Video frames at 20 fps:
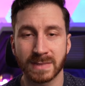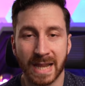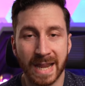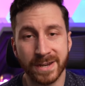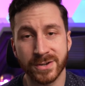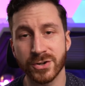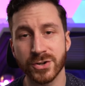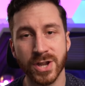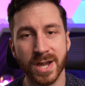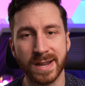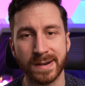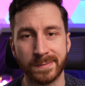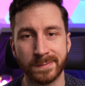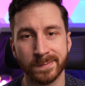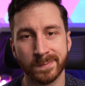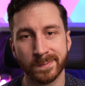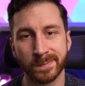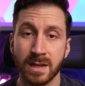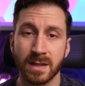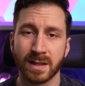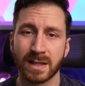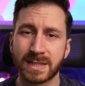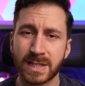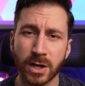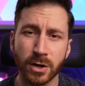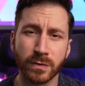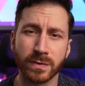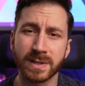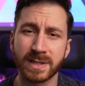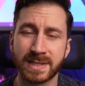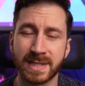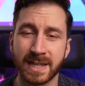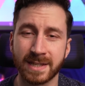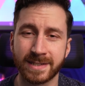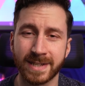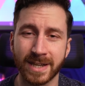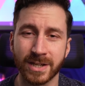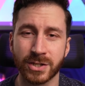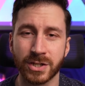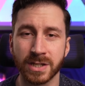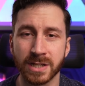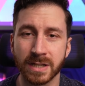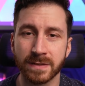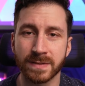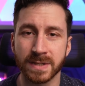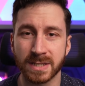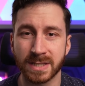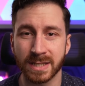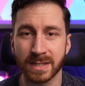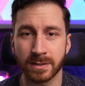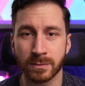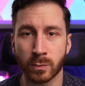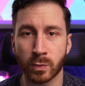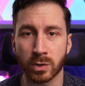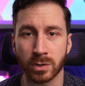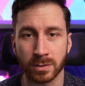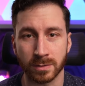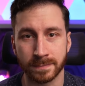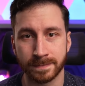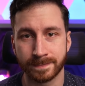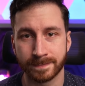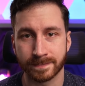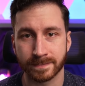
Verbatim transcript: And you're done. Let's head over to the test station and give this thing a whirl.